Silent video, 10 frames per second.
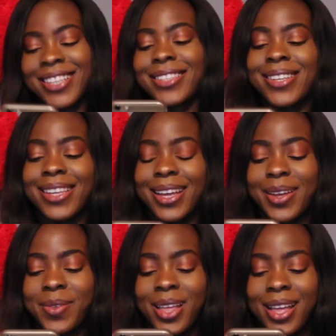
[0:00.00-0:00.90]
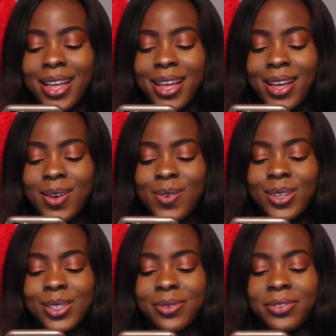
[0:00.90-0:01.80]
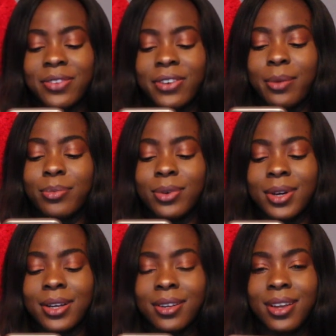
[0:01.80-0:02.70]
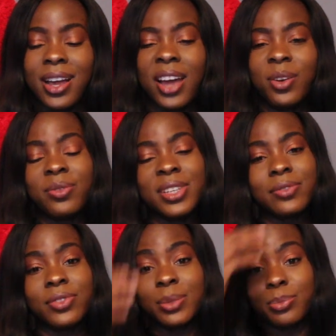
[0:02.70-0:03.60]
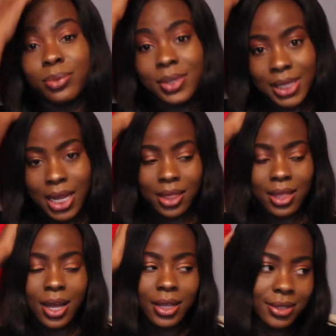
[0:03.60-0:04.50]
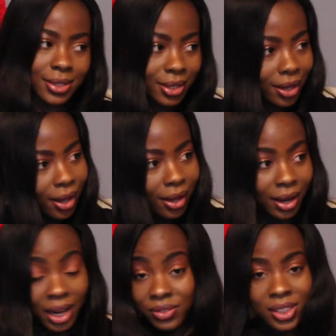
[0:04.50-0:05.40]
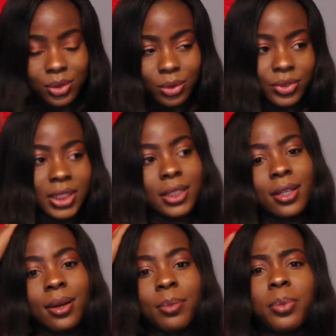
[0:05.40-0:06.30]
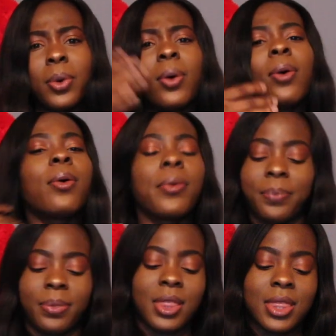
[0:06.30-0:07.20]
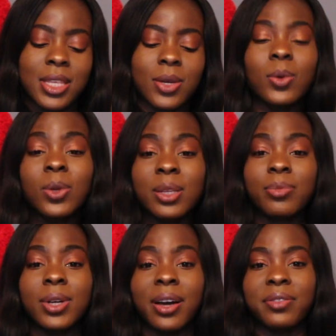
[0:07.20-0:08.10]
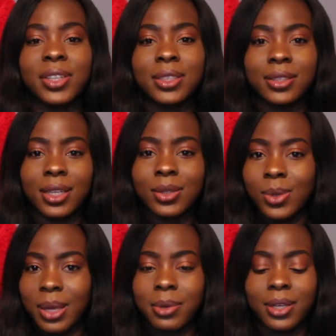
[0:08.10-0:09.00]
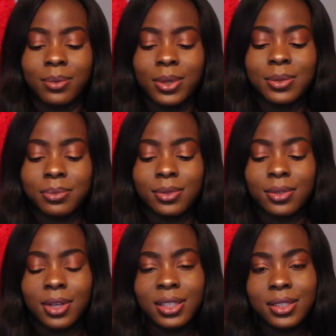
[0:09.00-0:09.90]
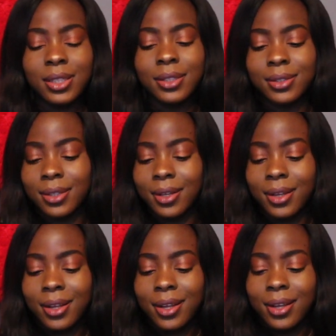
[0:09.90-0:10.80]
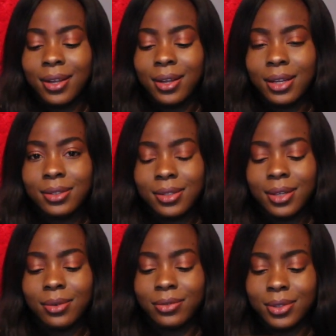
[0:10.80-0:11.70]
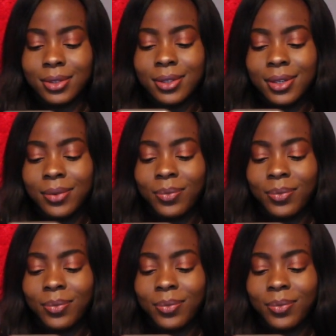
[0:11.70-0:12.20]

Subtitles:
So yeah. What's your favorite book? I don't really read books like that. I really don't read. But the only book I've read is that Token Martin Wise book. And it's nice. And sad, obviously.